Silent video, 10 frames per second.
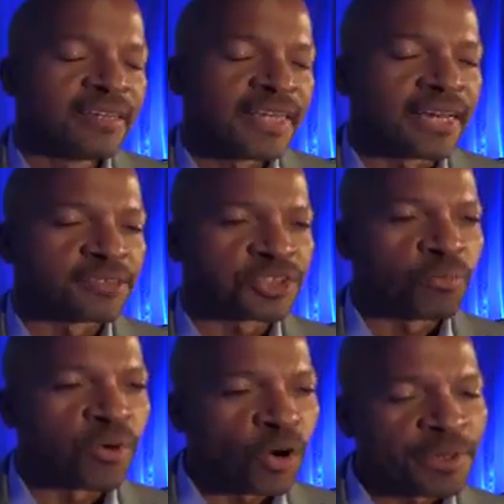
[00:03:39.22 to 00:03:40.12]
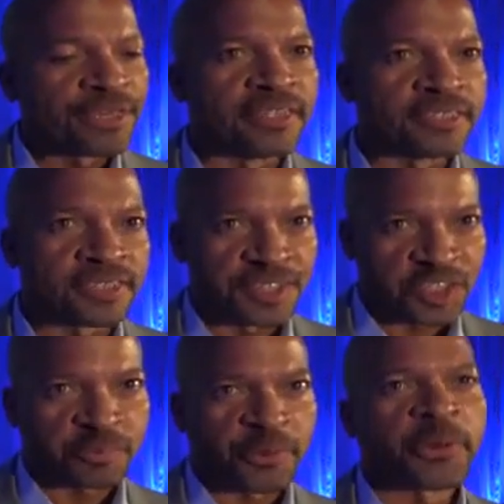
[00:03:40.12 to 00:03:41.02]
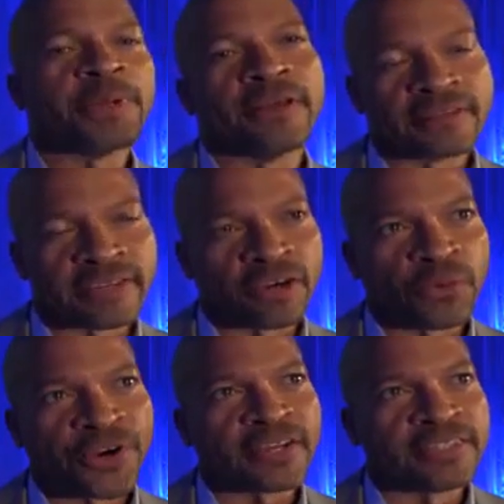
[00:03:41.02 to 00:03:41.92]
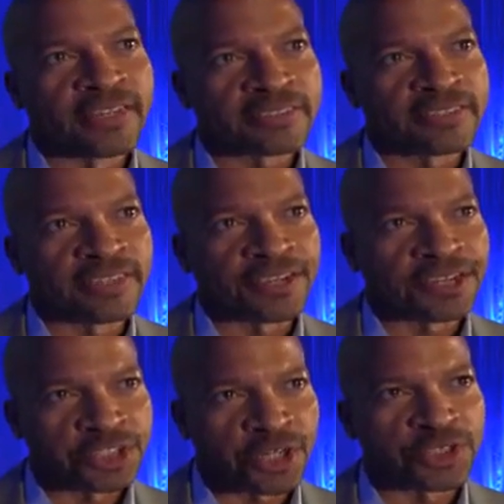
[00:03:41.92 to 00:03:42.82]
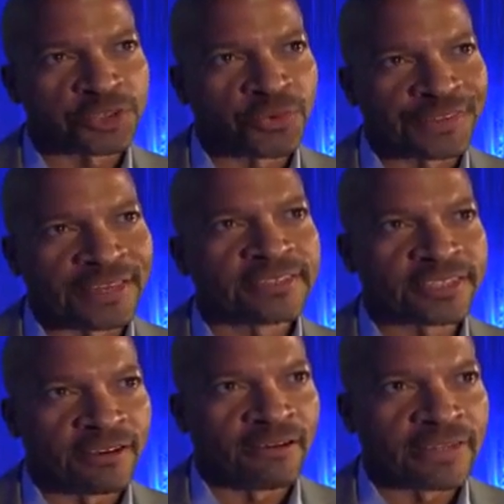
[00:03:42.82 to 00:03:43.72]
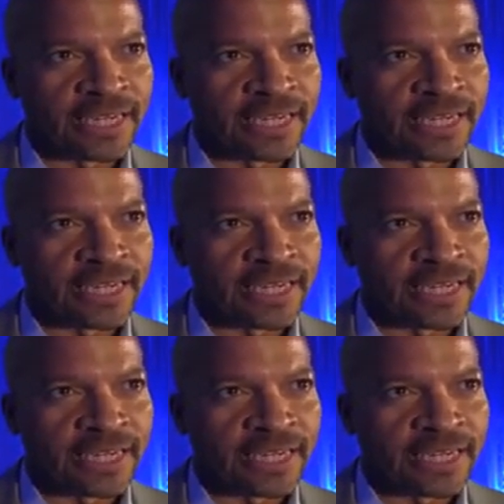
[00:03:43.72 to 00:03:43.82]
Yeah, so MOBI is an experiment that we're conducting in conjunction with Intel,